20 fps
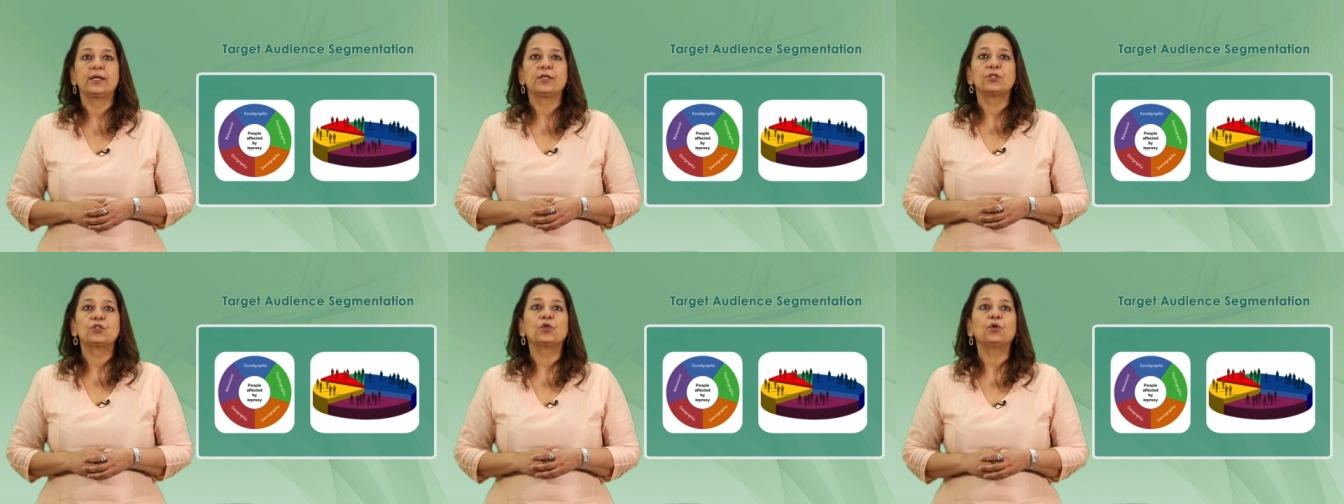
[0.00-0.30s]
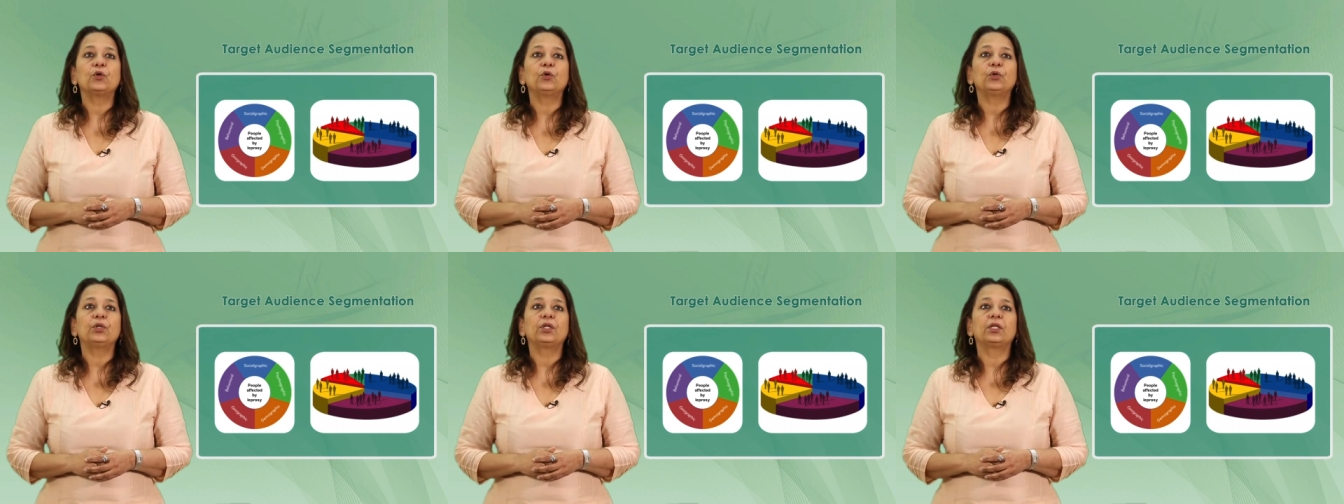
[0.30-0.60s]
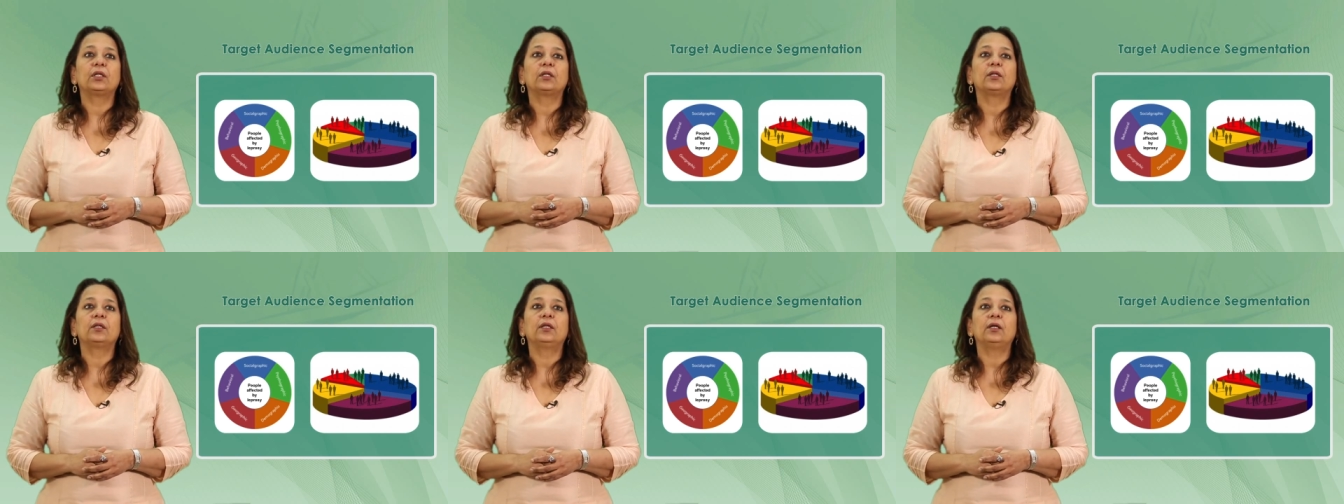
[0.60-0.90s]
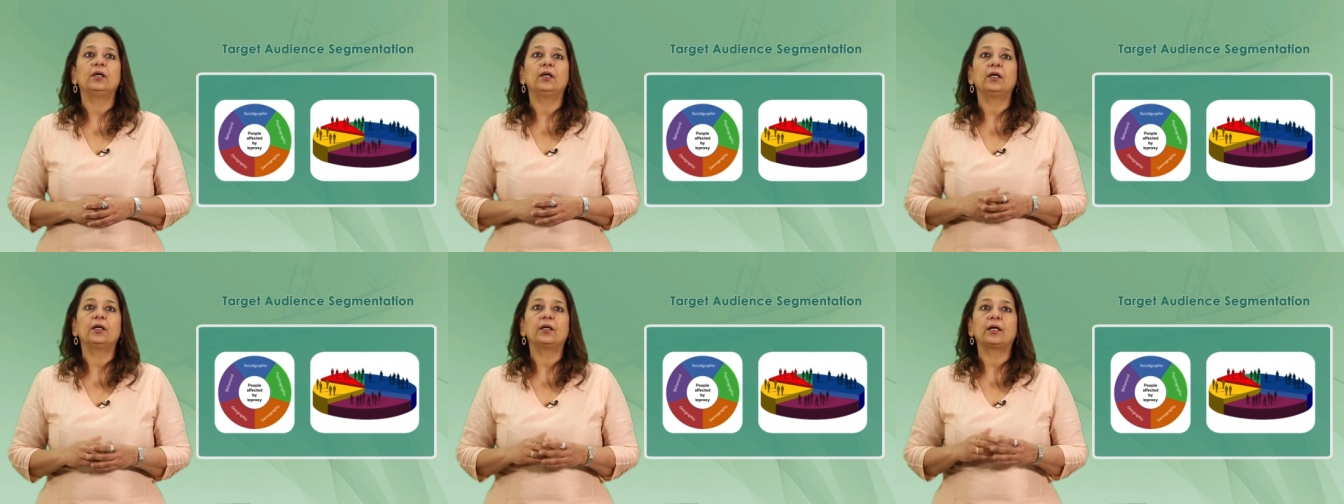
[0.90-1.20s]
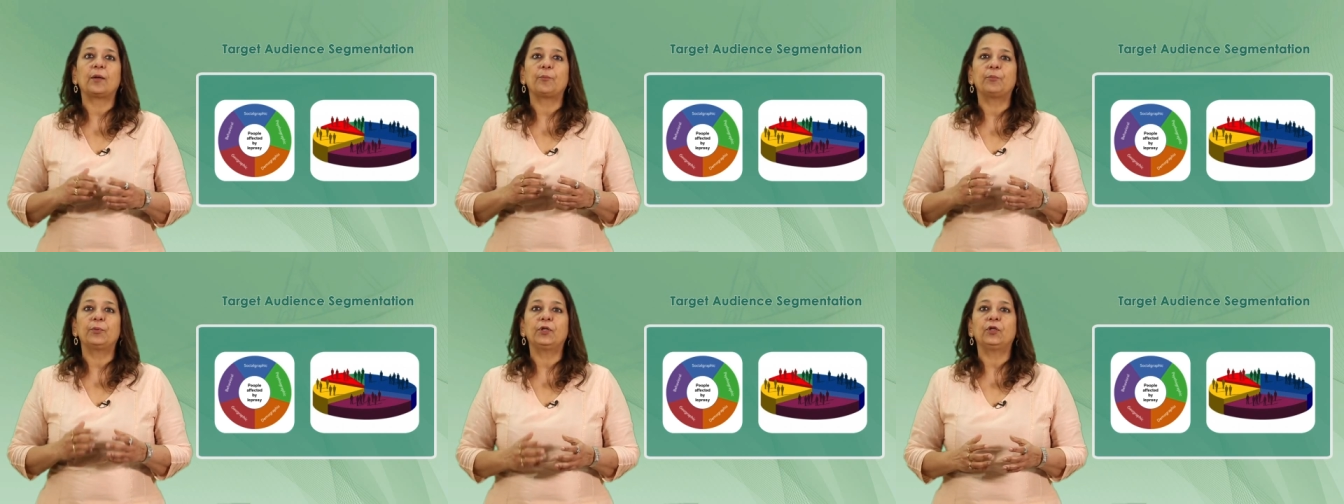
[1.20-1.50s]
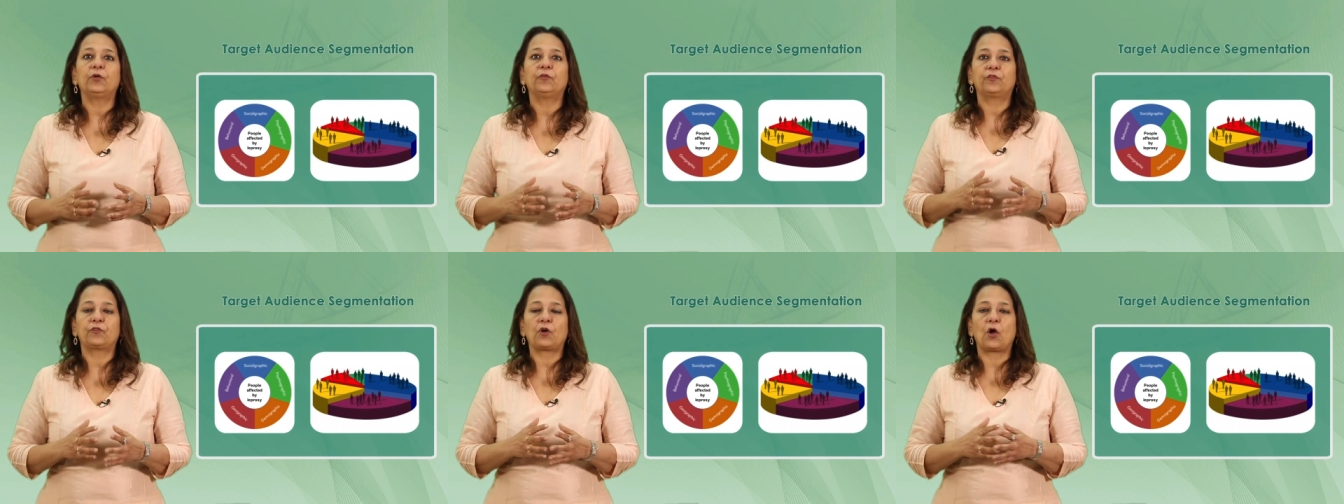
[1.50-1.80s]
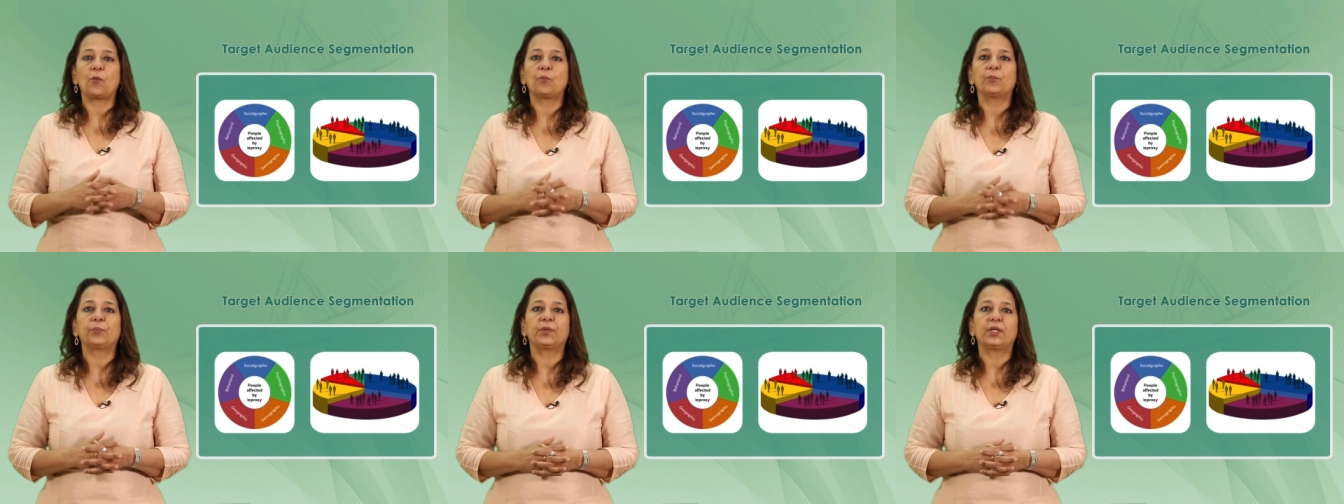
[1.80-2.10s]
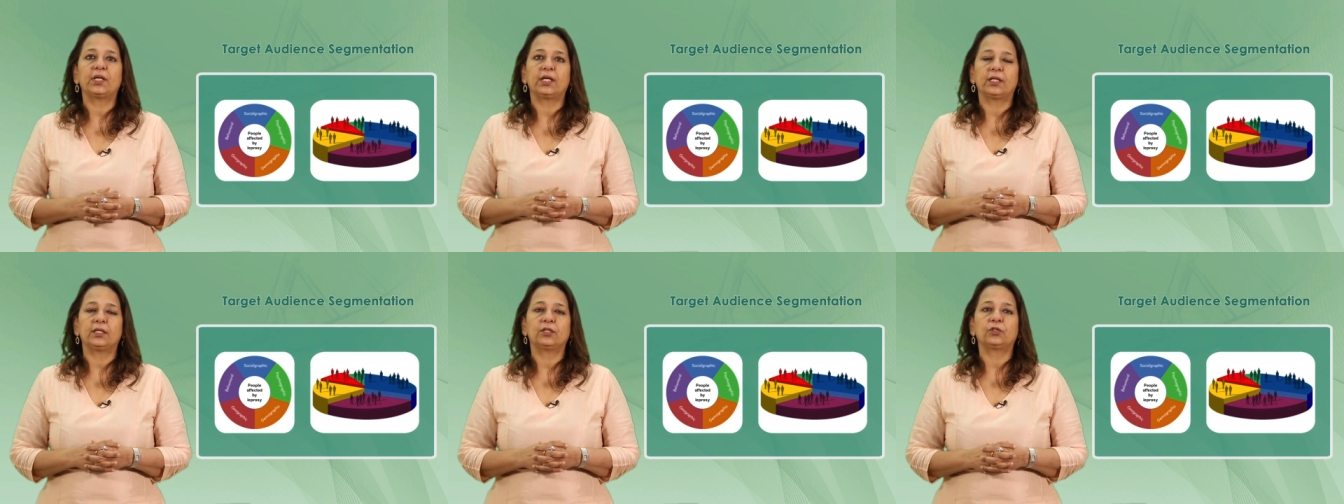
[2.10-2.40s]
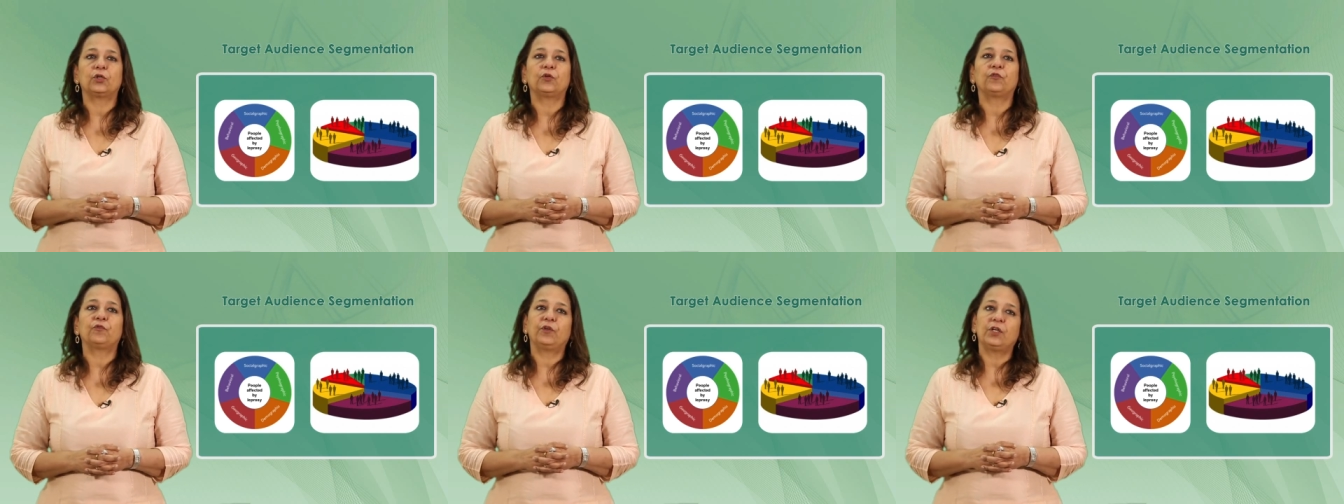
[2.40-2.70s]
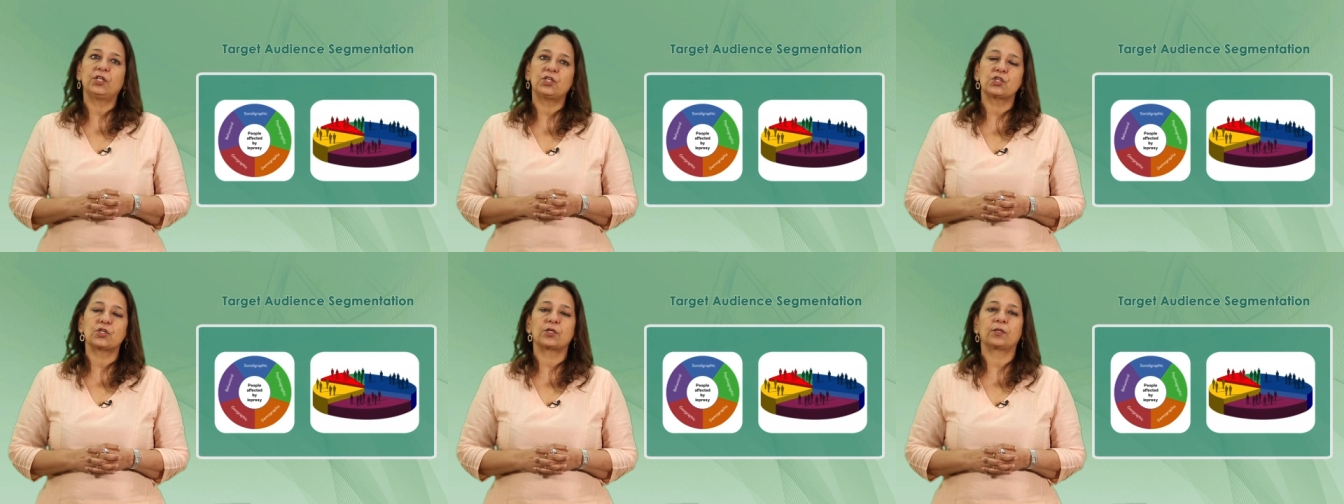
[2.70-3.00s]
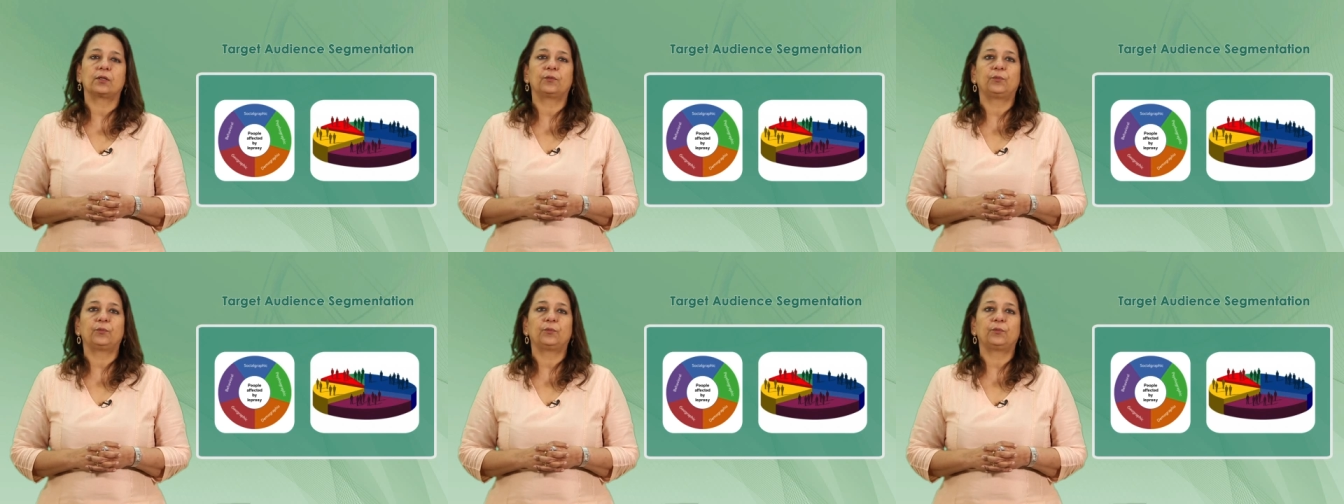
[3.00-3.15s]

So there are a couple of components on which